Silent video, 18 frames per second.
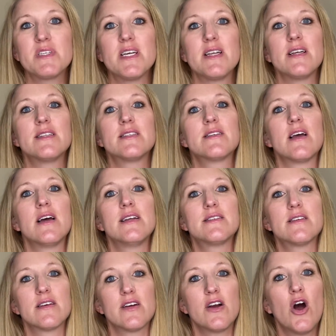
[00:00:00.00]
And
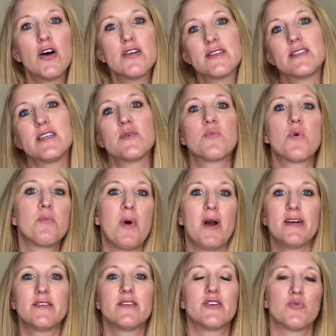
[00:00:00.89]
it's a constant
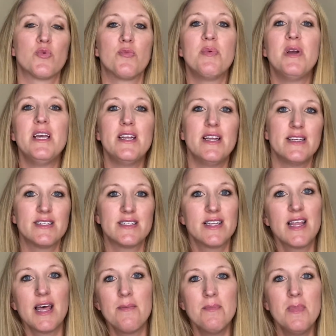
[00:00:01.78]
reminder and repeating
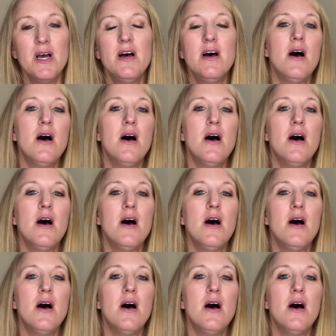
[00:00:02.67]
to them.